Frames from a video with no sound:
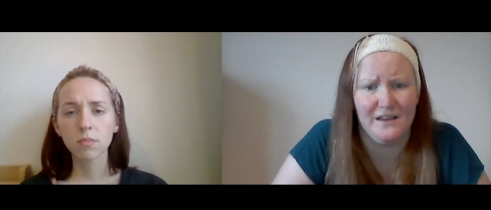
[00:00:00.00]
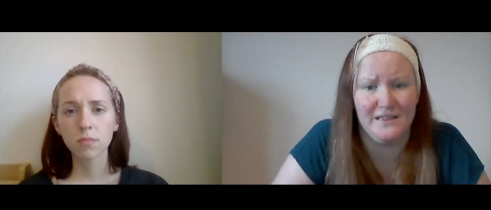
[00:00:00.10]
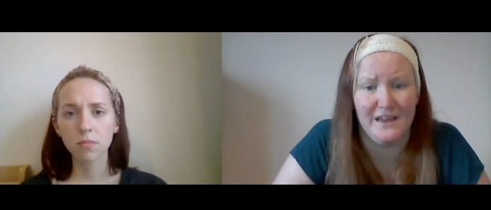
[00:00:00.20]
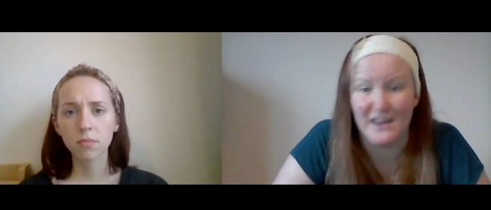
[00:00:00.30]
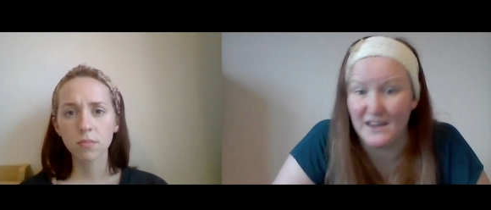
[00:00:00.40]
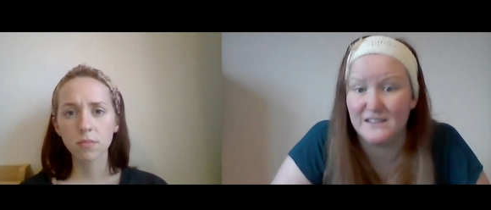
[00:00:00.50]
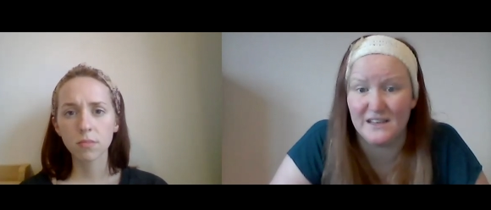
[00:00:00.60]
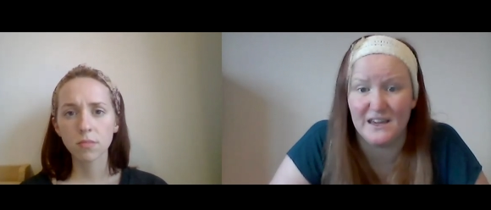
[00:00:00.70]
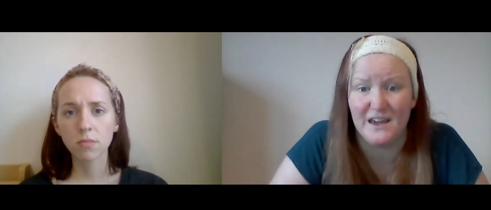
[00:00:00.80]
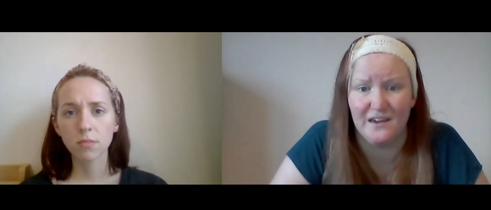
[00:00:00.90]
Speaker 1: and that he
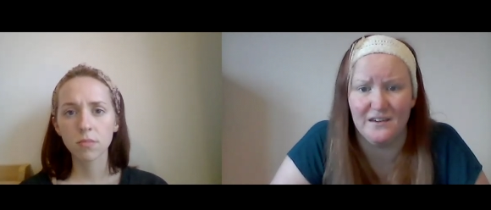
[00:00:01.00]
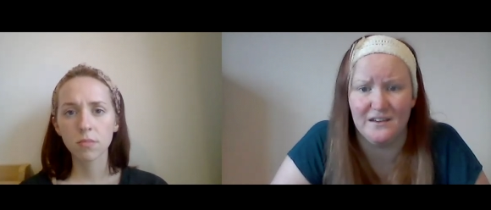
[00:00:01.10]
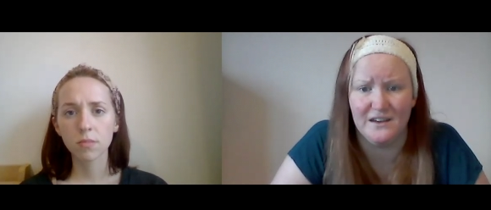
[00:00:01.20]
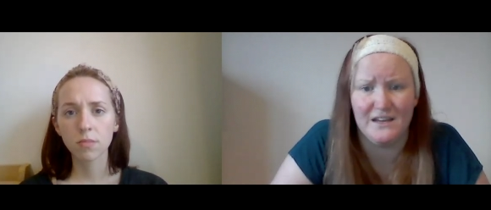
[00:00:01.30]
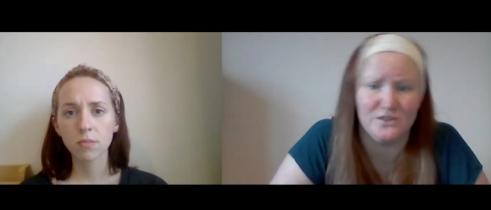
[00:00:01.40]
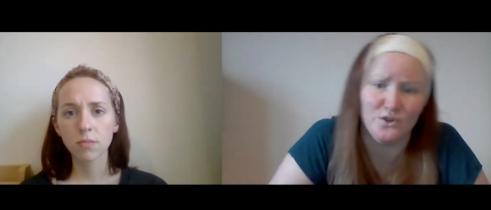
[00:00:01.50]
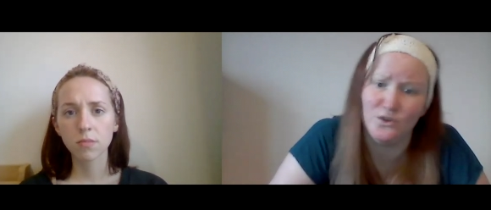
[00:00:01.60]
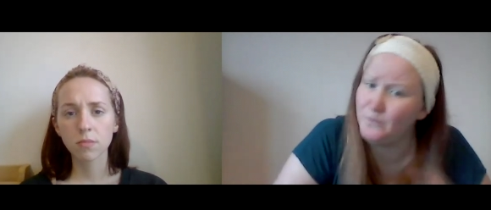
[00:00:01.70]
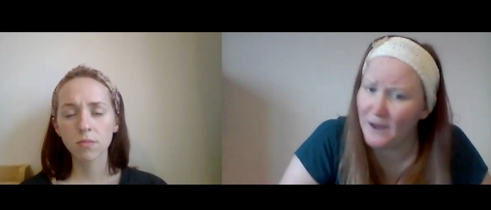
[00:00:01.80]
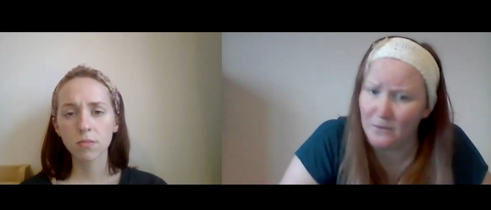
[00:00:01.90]
is the king and he is
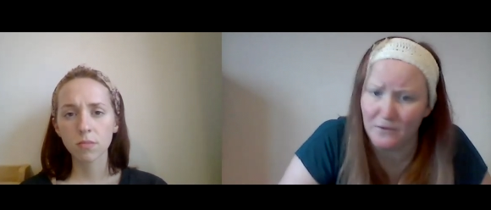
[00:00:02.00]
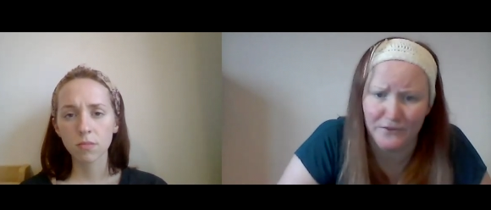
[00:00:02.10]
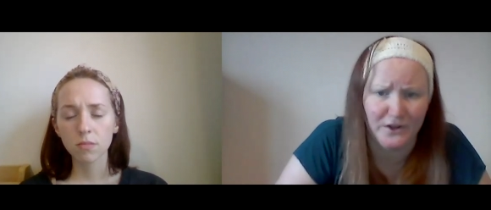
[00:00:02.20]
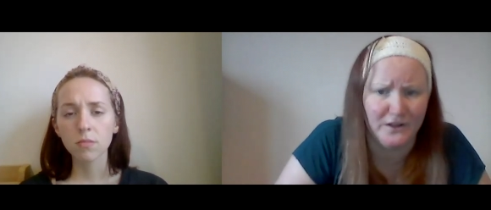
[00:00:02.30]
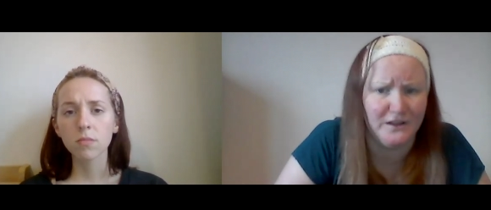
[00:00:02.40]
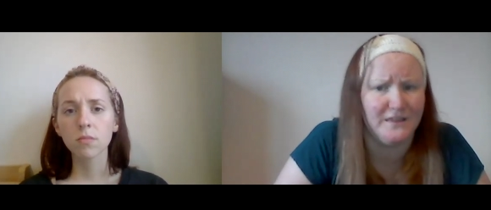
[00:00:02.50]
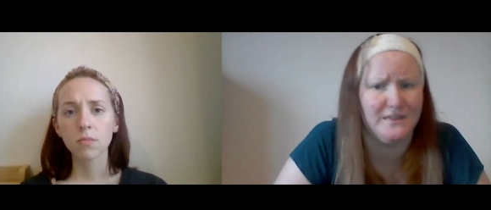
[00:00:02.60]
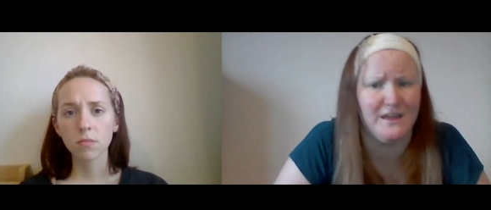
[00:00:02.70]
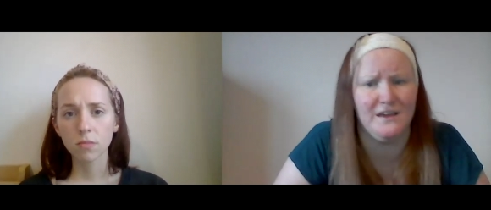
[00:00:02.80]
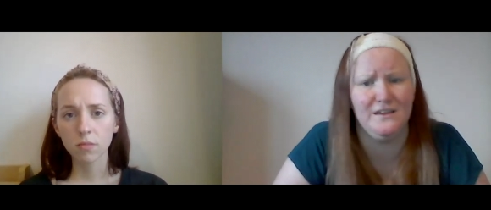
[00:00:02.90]
all powerful
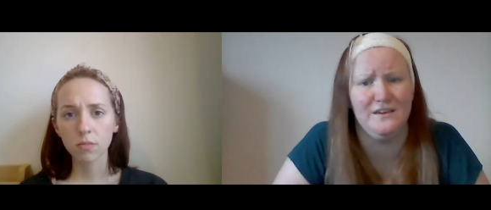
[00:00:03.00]
and that